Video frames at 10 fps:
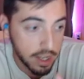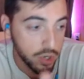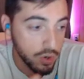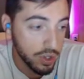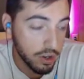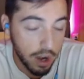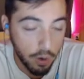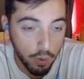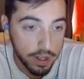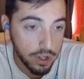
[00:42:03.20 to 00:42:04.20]
and that shows that they're
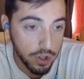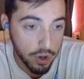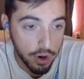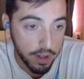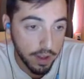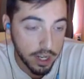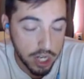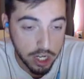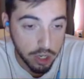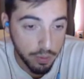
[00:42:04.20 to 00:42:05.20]
not willing to learn and, like,
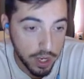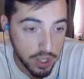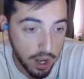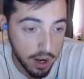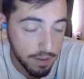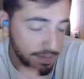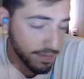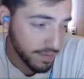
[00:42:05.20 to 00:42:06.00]
change their playstyle.